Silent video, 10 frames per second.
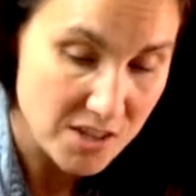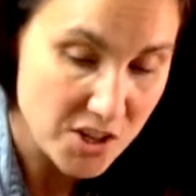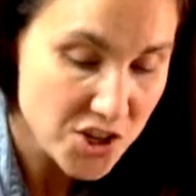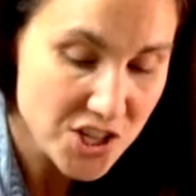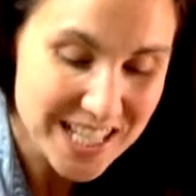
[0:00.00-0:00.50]
And
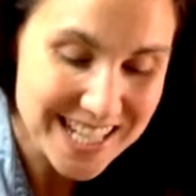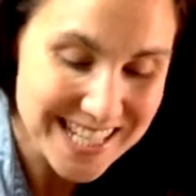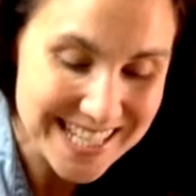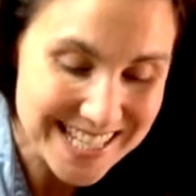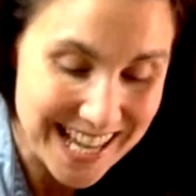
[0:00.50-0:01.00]
you're just
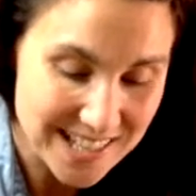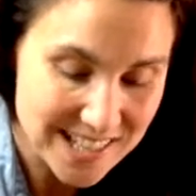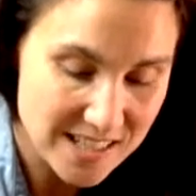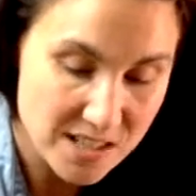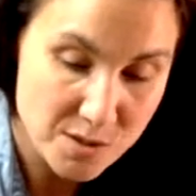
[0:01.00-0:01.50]
gonna
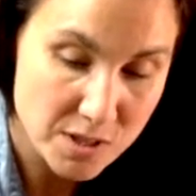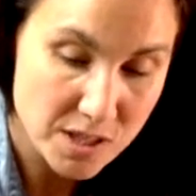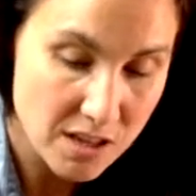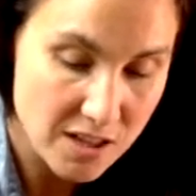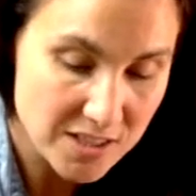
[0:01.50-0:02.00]
zest. This is what they
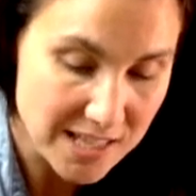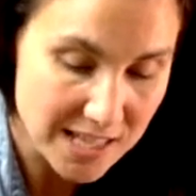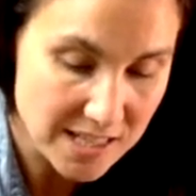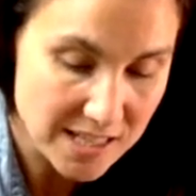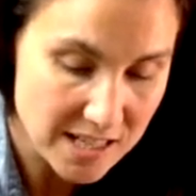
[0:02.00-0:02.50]
call
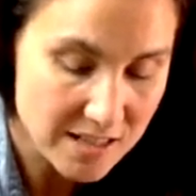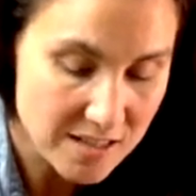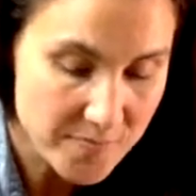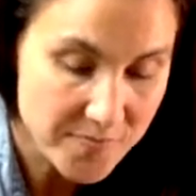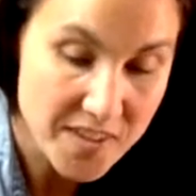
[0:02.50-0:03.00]
zesting
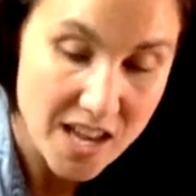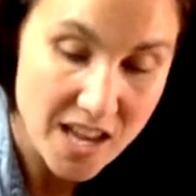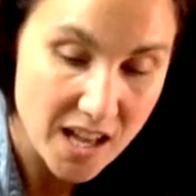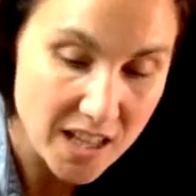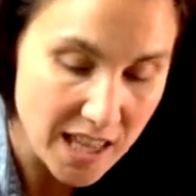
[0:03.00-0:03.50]

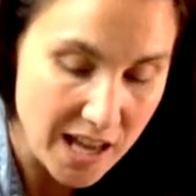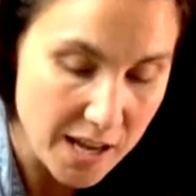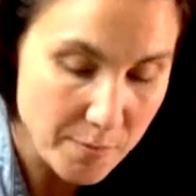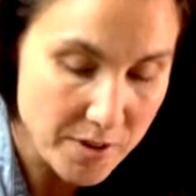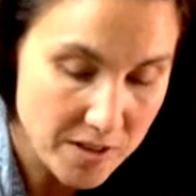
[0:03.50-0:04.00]
a lime.
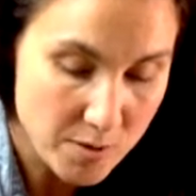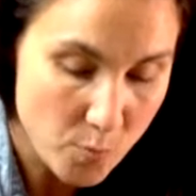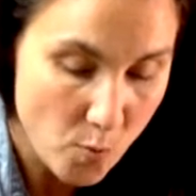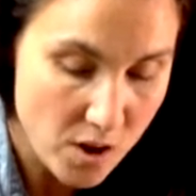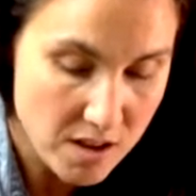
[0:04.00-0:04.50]

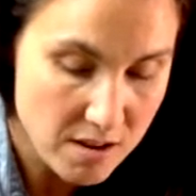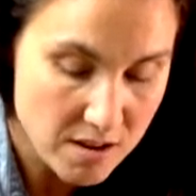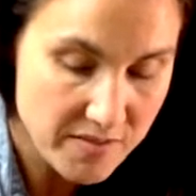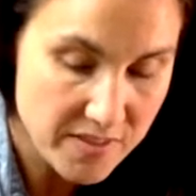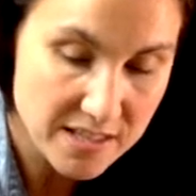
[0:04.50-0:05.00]
One
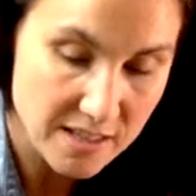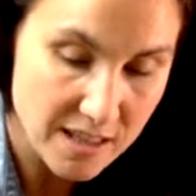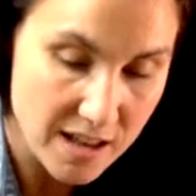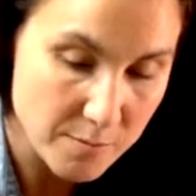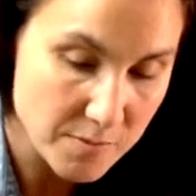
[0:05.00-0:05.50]
of these
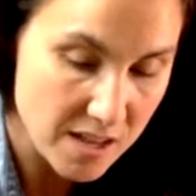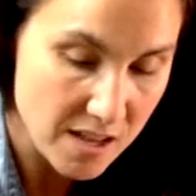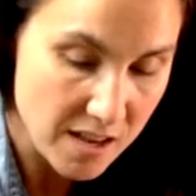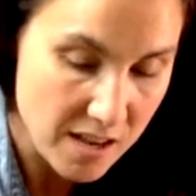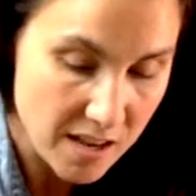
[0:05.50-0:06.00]
limes.
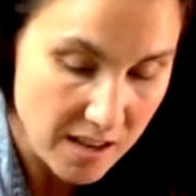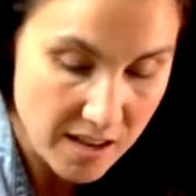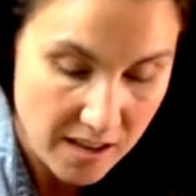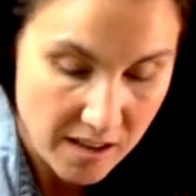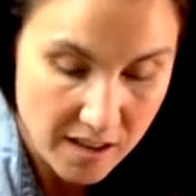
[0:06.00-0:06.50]

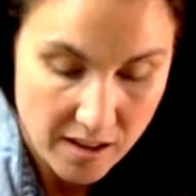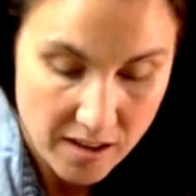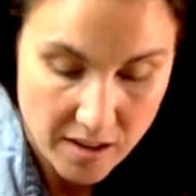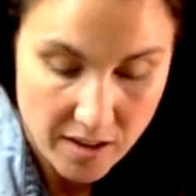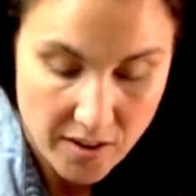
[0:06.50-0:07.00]

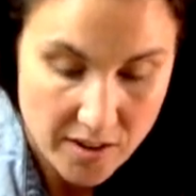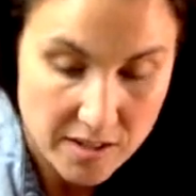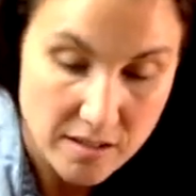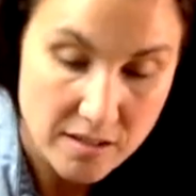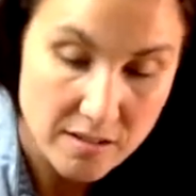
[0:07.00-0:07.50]

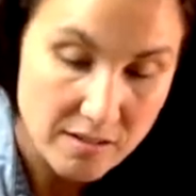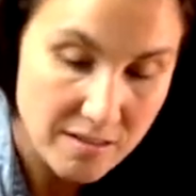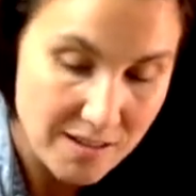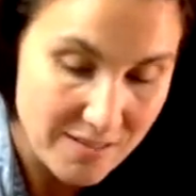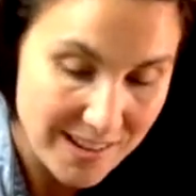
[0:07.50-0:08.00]
There
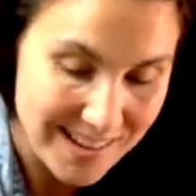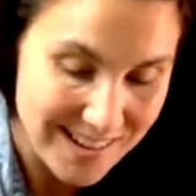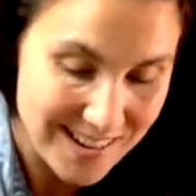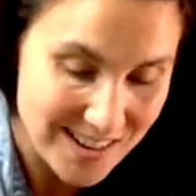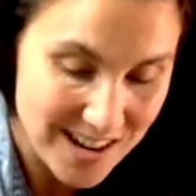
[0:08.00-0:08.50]
we
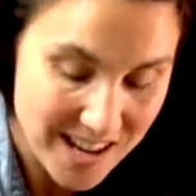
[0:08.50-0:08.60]
go.